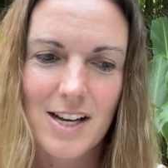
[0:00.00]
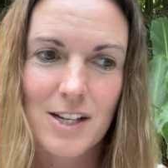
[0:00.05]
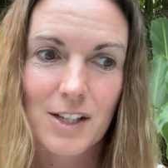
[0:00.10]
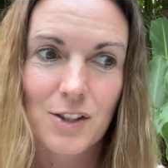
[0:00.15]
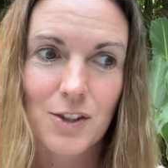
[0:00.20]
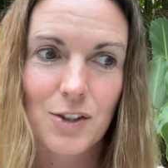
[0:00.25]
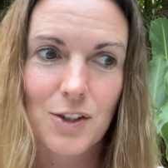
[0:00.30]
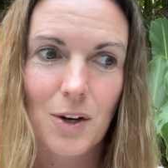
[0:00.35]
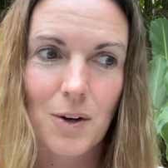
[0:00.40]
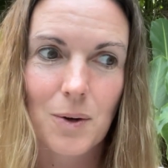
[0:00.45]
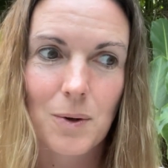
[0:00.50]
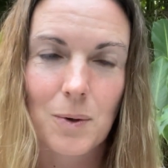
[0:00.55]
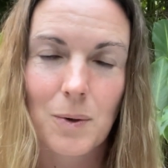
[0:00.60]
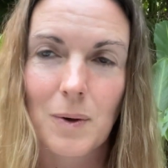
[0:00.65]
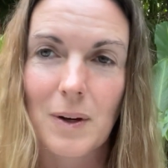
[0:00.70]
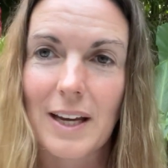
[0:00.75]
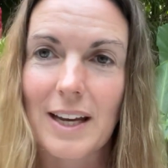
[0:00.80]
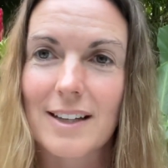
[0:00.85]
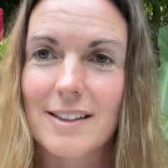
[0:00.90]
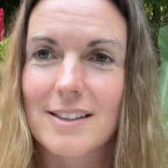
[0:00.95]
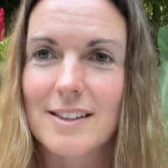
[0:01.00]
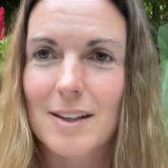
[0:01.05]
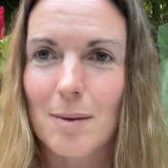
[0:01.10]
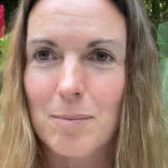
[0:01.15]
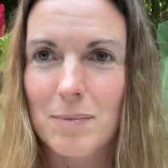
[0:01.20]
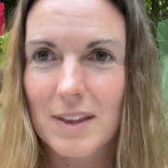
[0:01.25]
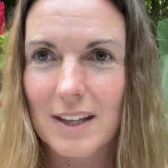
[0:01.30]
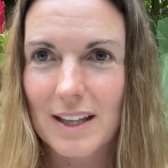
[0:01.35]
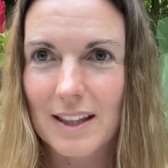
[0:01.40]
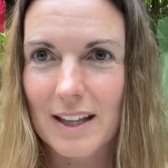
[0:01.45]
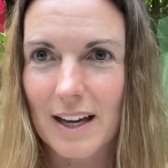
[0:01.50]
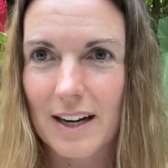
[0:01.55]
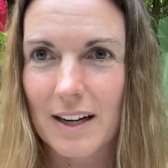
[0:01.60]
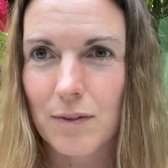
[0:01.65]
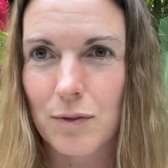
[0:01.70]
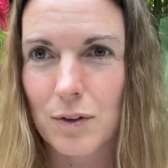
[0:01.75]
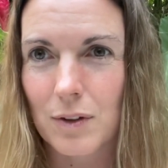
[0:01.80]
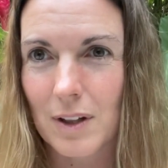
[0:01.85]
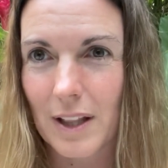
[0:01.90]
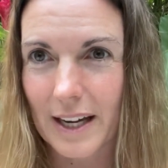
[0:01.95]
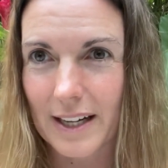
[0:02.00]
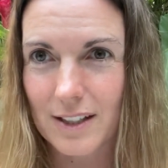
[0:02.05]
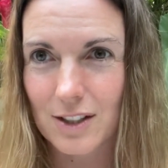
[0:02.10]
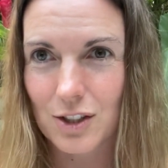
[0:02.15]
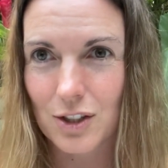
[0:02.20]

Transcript: So it's something that if you'd like